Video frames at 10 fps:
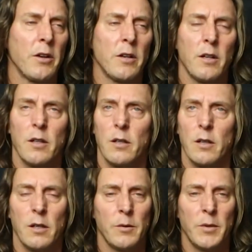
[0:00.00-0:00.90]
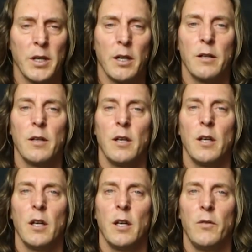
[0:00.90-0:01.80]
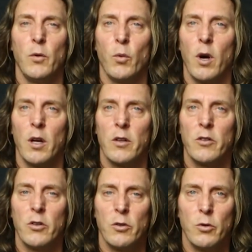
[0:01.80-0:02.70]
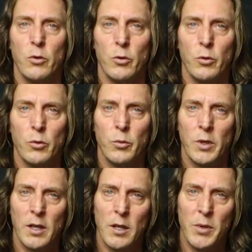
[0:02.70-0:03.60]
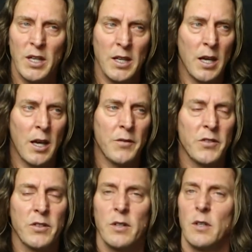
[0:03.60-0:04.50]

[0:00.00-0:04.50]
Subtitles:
And again, if you want to get the PDFs,